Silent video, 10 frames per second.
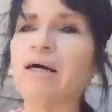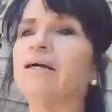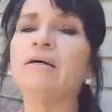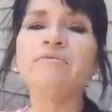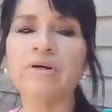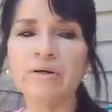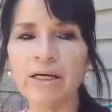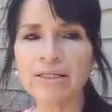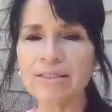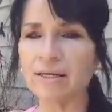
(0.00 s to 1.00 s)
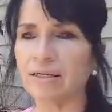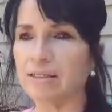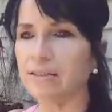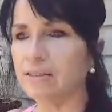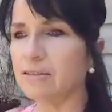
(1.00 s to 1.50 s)
am very
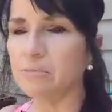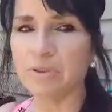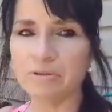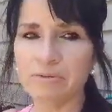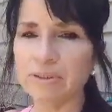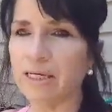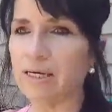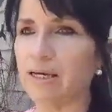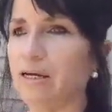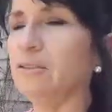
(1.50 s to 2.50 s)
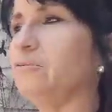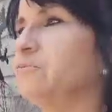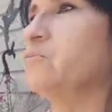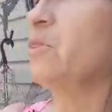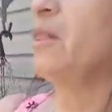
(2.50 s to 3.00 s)
excited. It's a beautiful day out
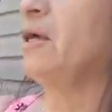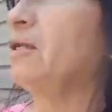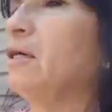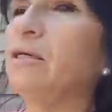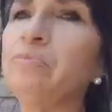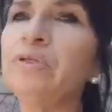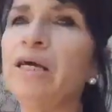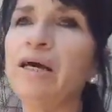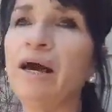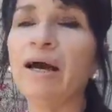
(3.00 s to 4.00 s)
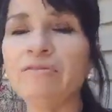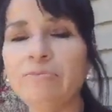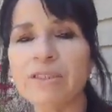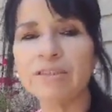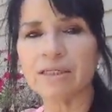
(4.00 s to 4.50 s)
and I have
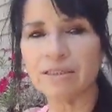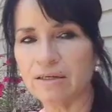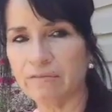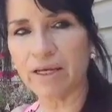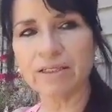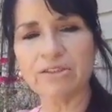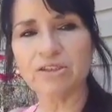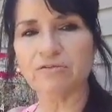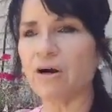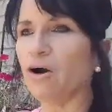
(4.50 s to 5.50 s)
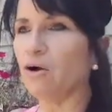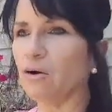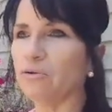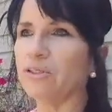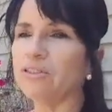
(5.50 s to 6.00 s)
been taking advantage of all
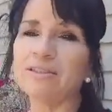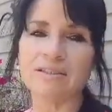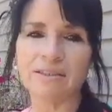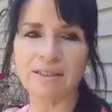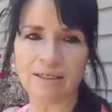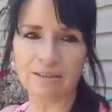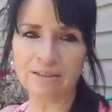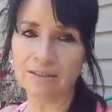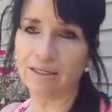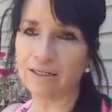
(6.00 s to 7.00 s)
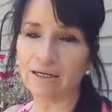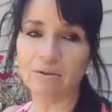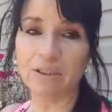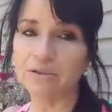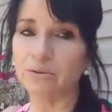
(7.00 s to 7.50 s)
these sunny days to get out
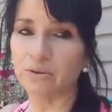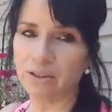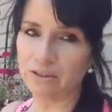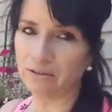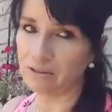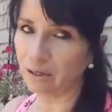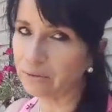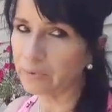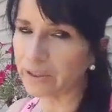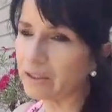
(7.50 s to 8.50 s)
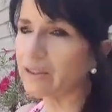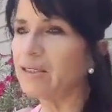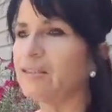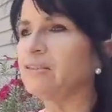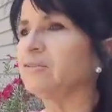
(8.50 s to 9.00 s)
and do a lot of the yard work.
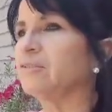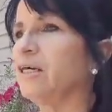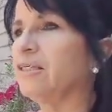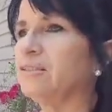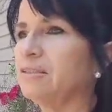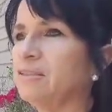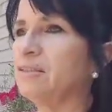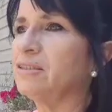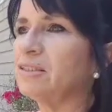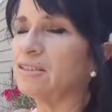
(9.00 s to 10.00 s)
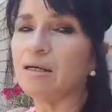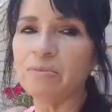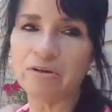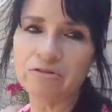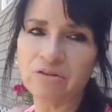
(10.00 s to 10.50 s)
I did some
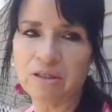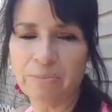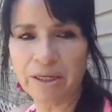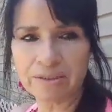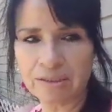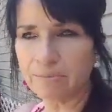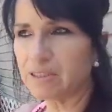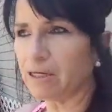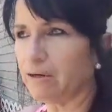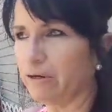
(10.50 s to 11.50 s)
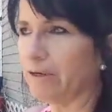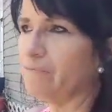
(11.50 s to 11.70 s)
of the pet cemetery